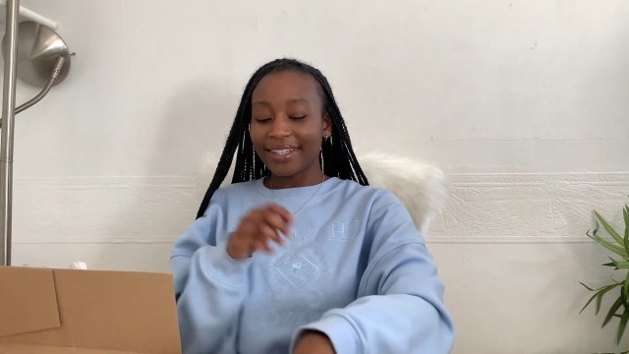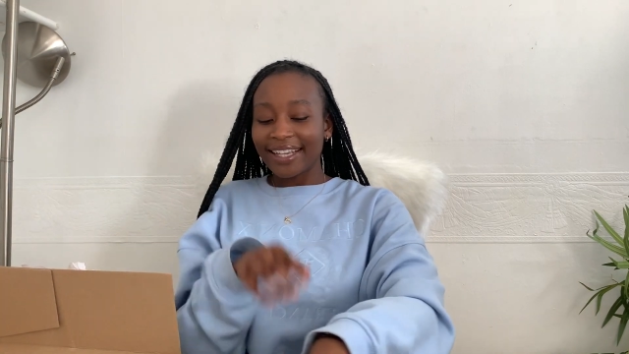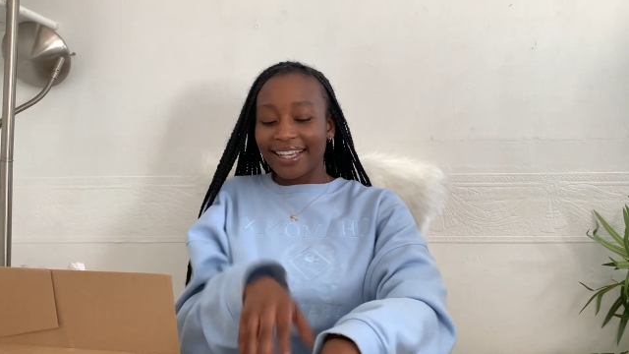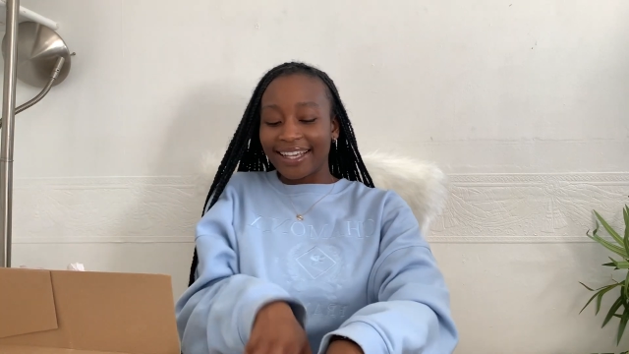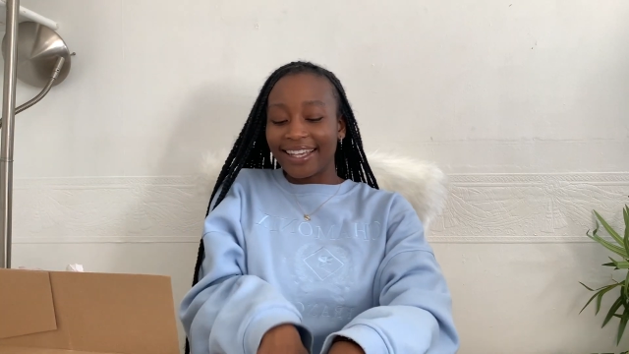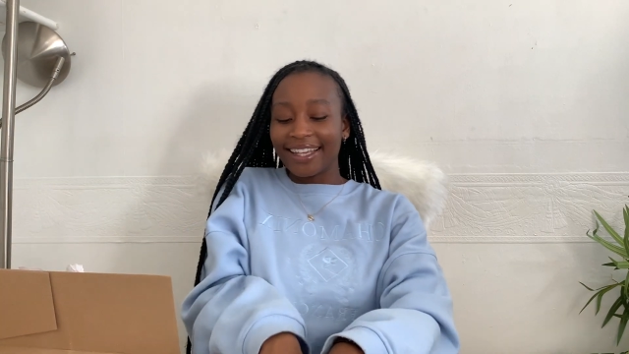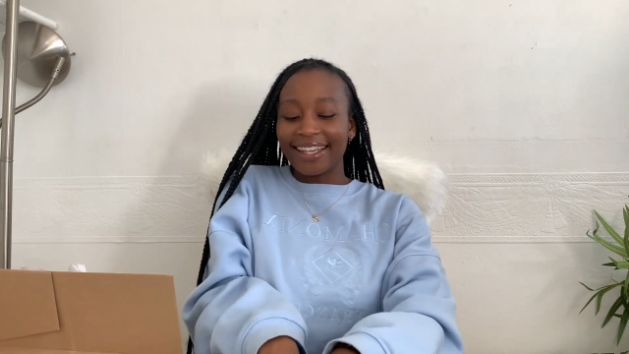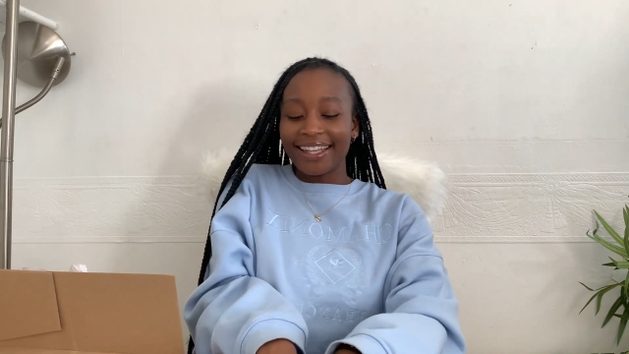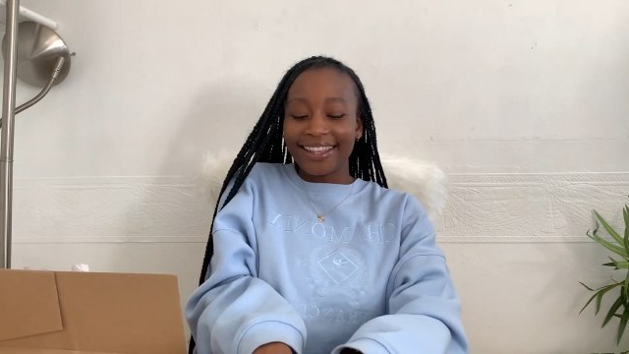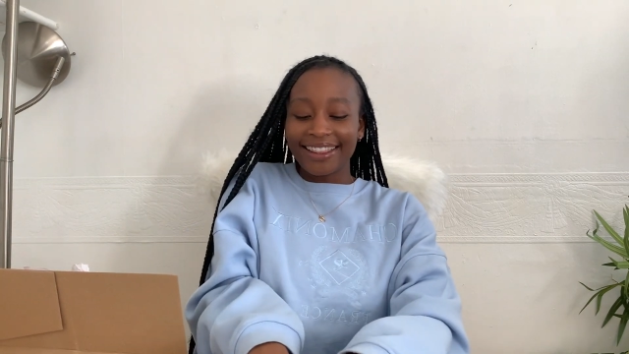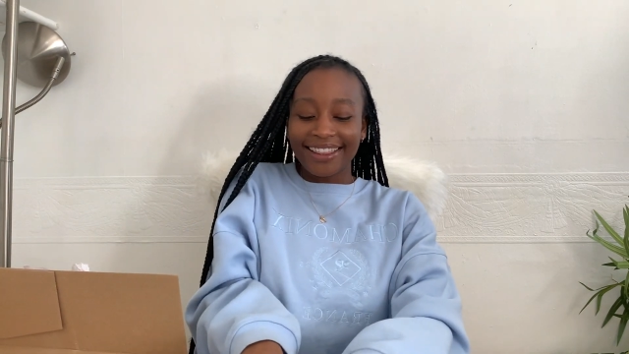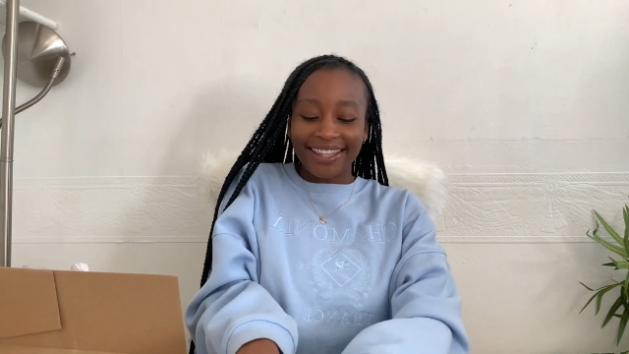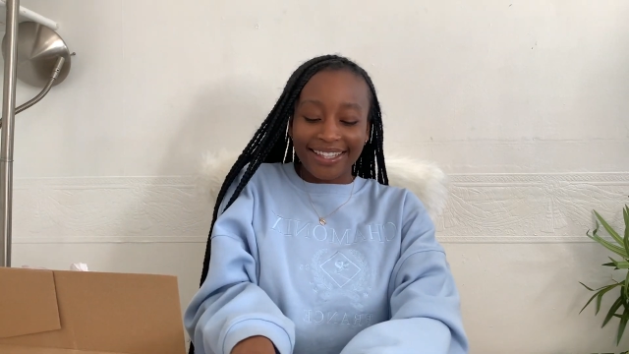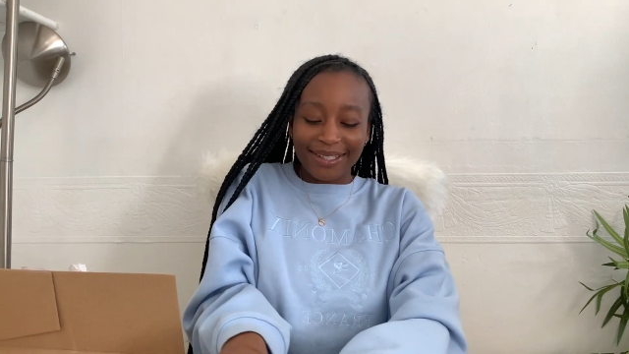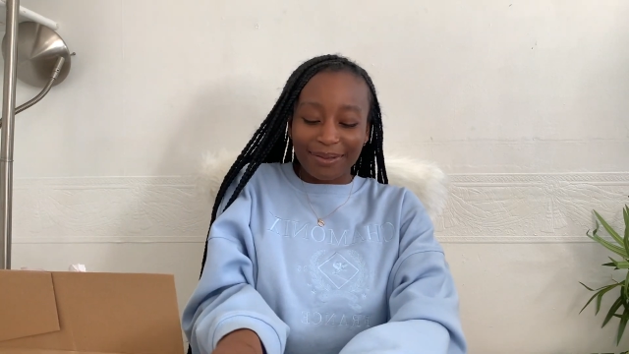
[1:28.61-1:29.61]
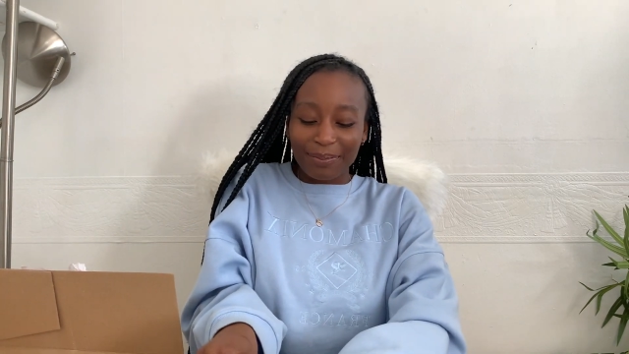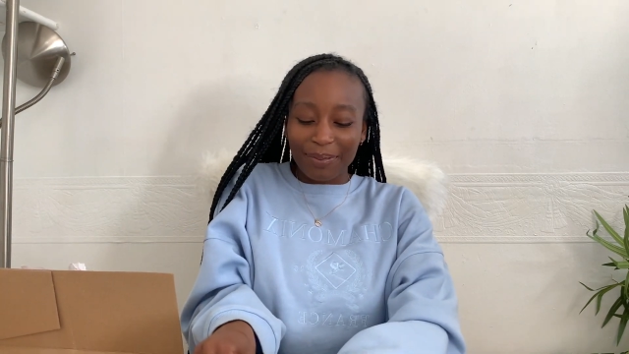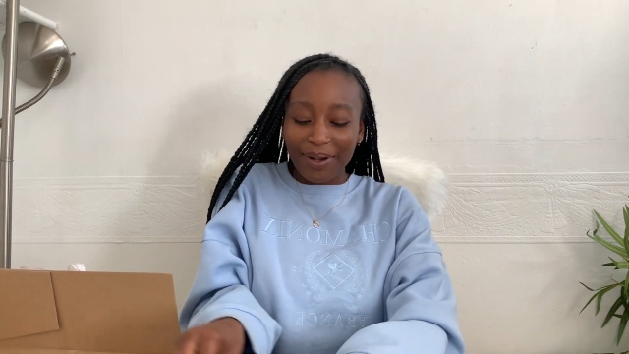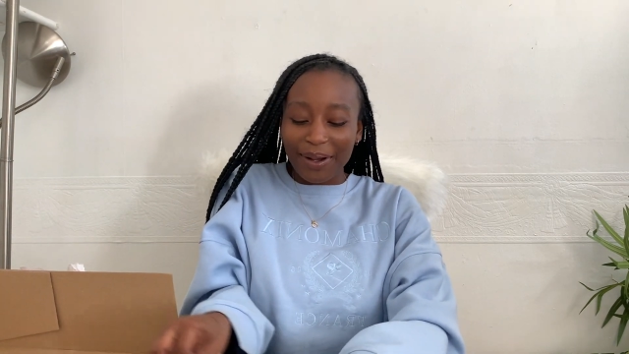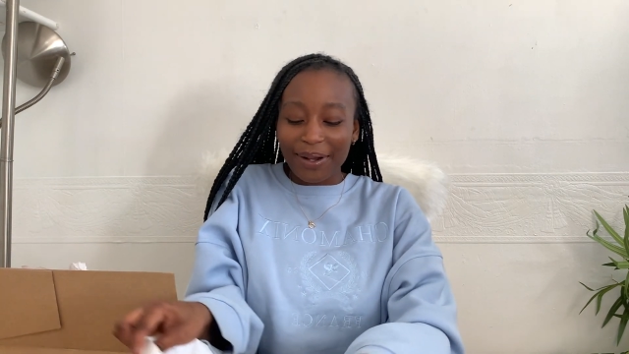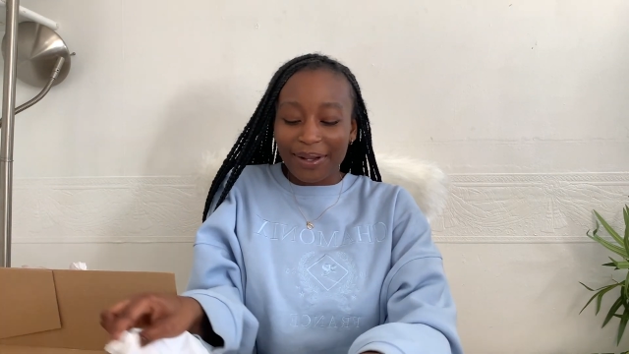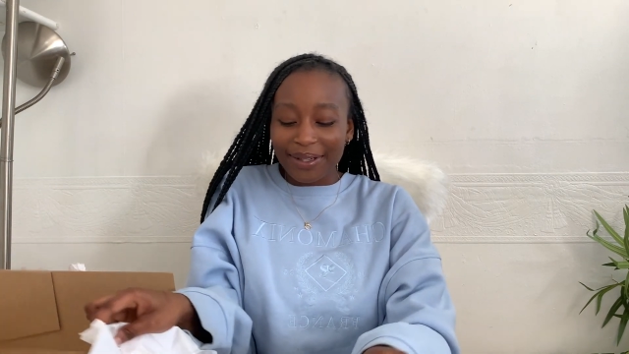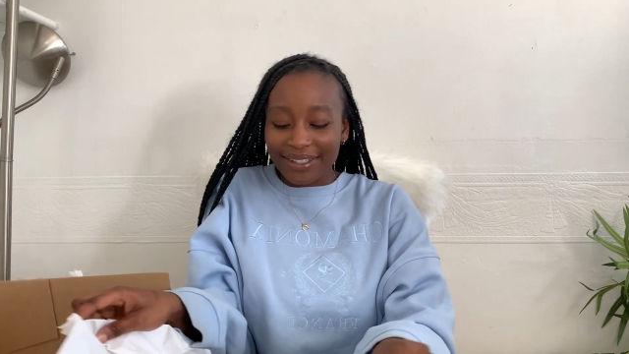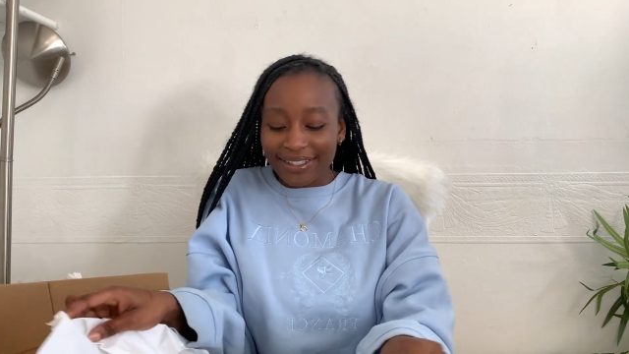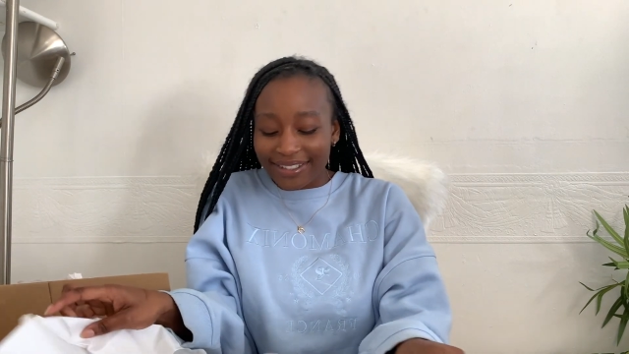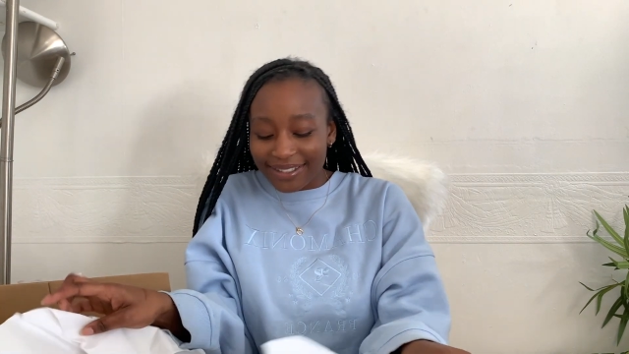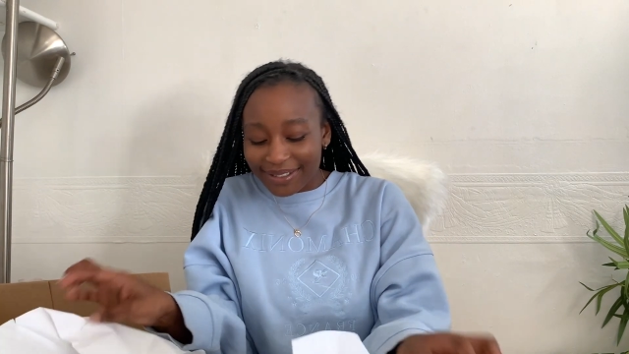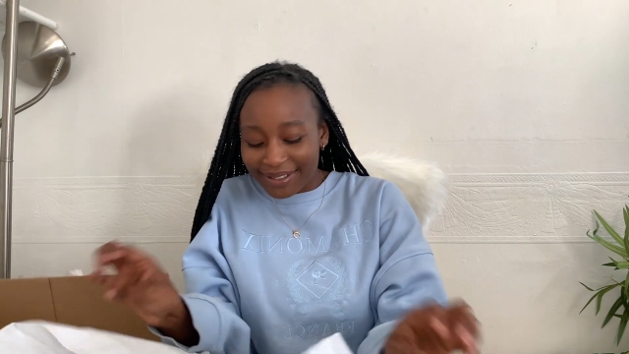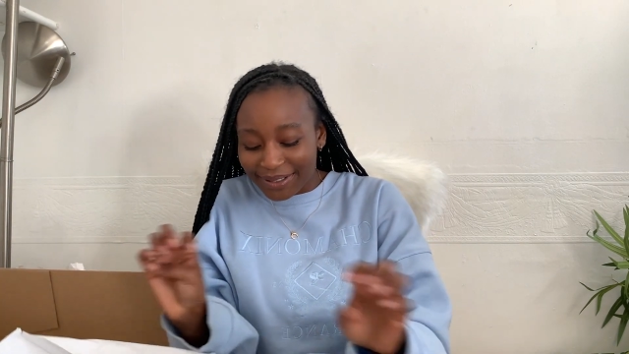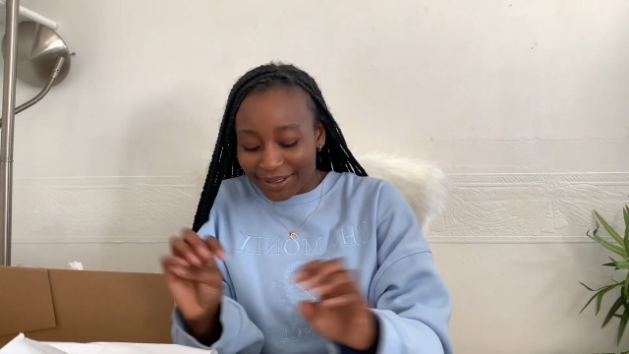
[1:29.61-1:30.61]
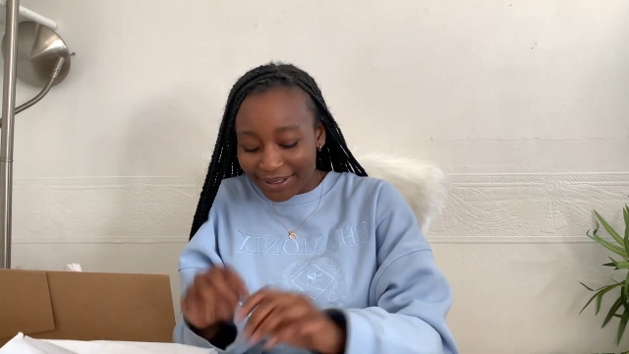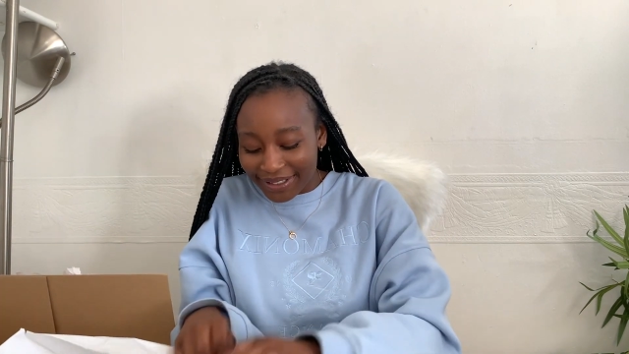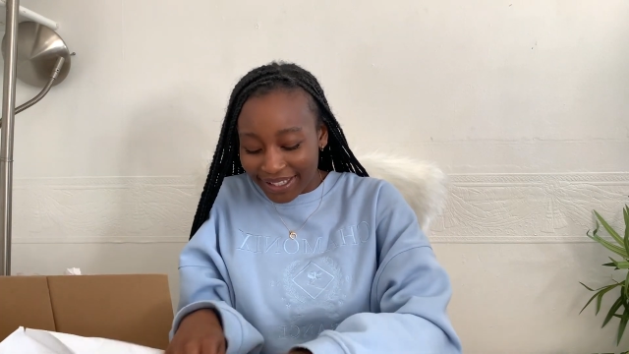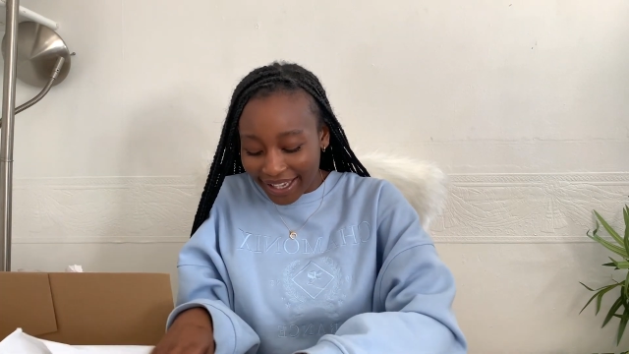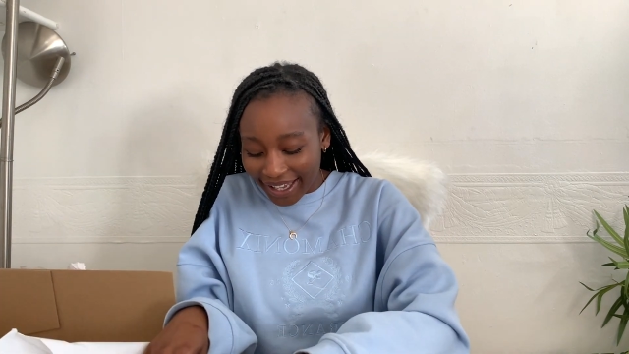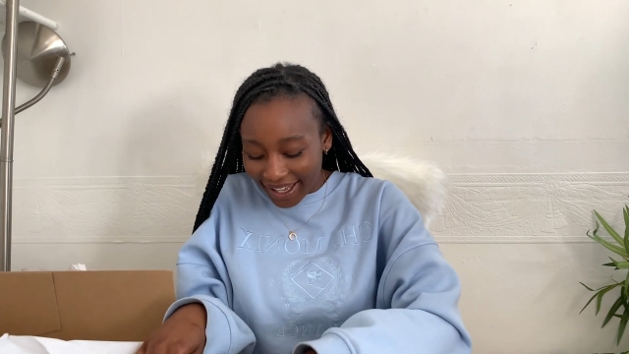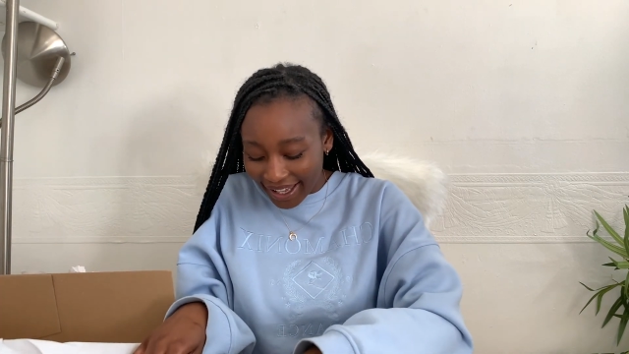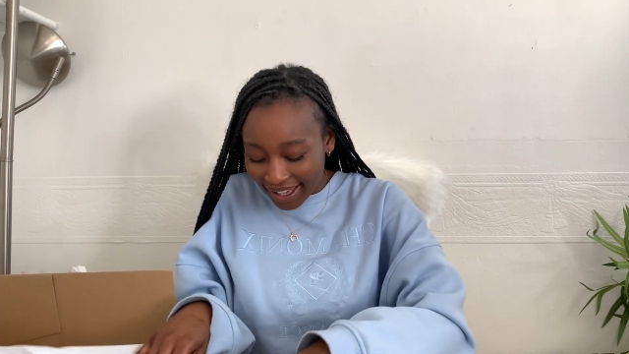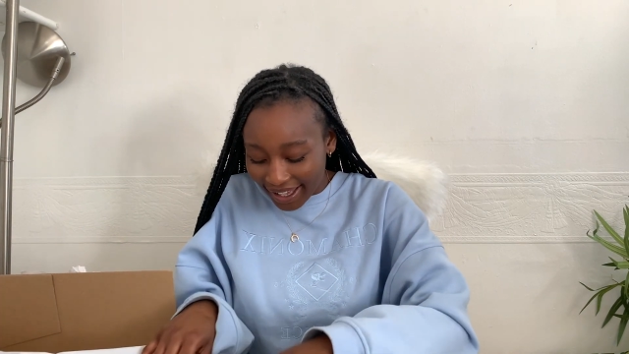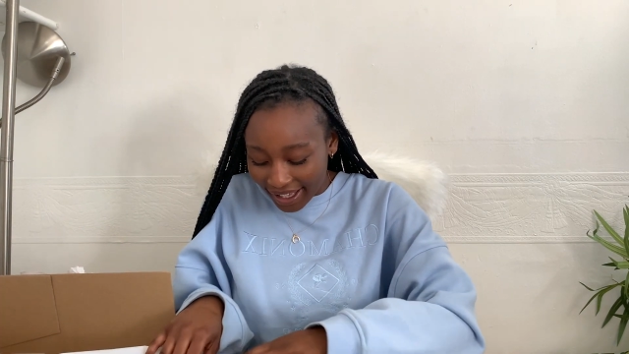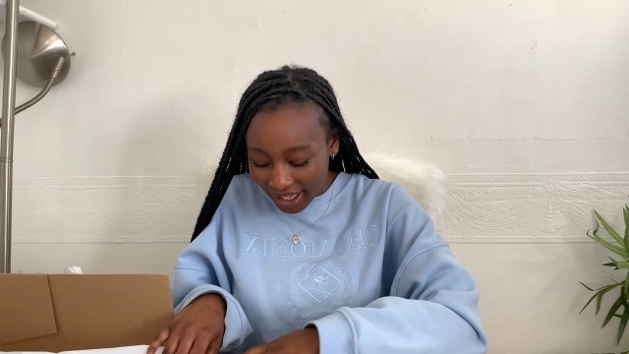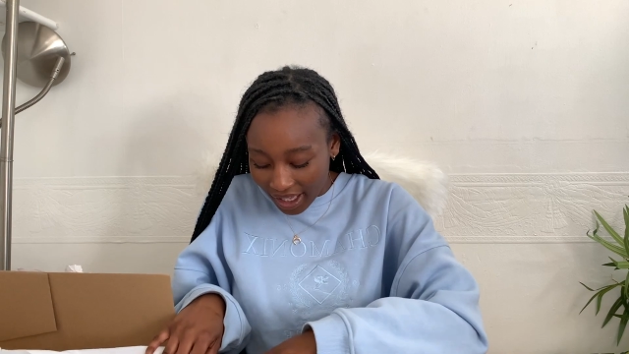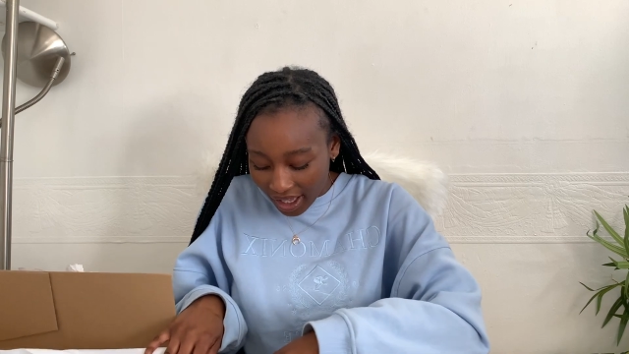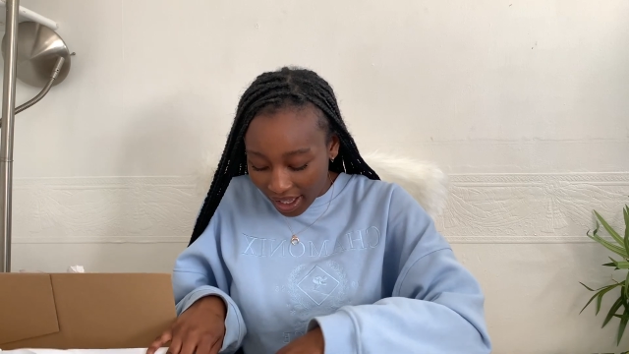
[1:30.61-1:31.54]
in this box today.